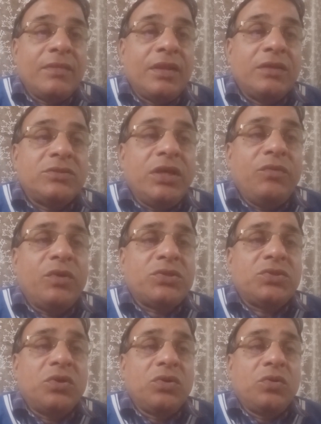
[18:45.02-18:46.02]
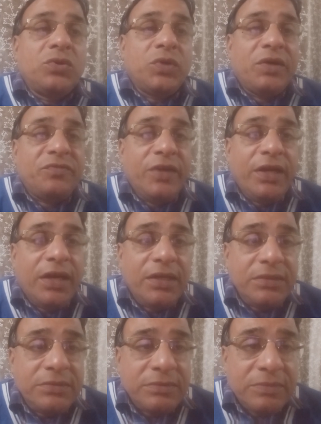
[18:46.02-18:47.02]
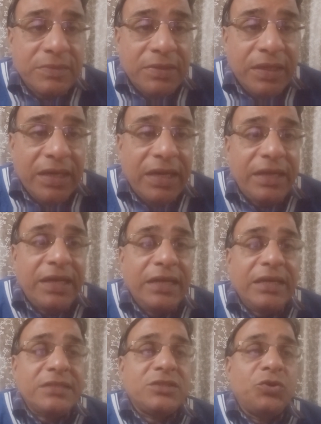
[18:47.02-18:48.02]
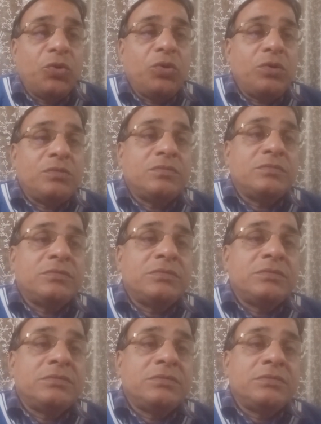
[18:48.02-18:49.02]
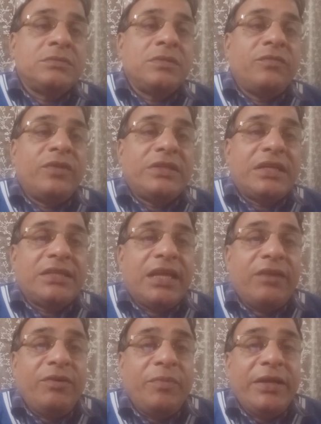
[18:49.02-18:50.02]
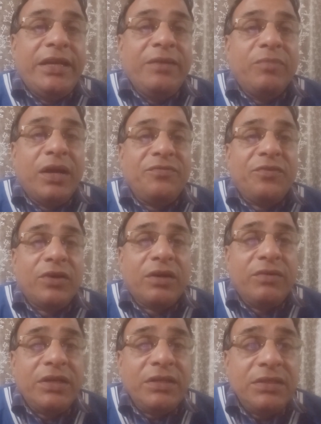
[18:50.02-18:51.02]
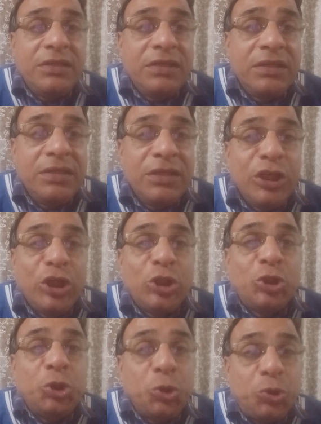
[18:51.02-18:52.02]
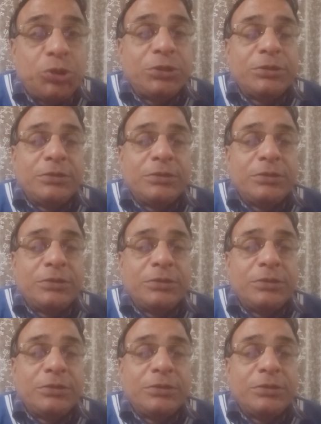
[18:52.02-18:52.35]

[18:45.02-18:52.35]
So he was told, go to Africa and let us know whether there will be demand for our shoes.